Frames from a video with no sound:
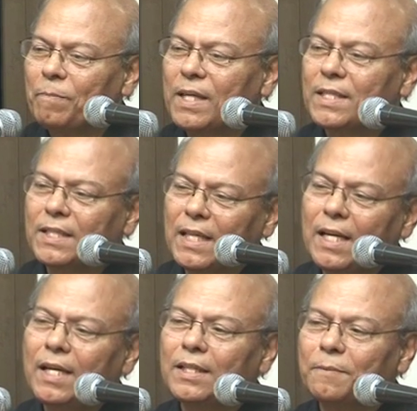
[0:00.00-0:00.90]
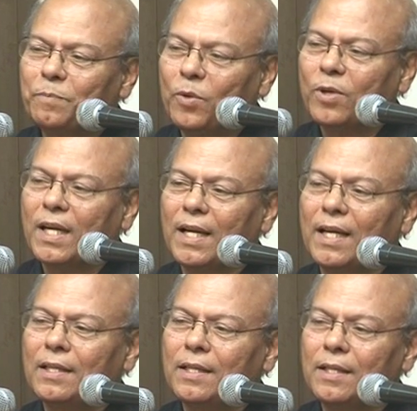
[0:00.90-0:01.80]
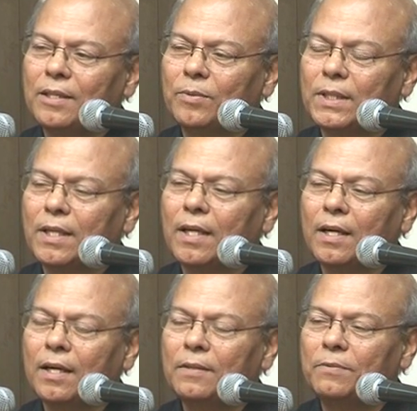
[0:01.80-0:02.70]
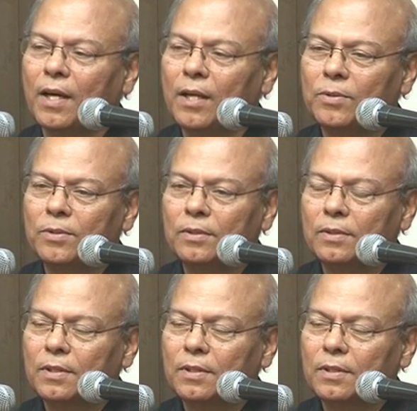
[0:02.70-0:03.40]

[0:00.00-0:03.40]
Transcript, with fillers: But still the book ended with a high value,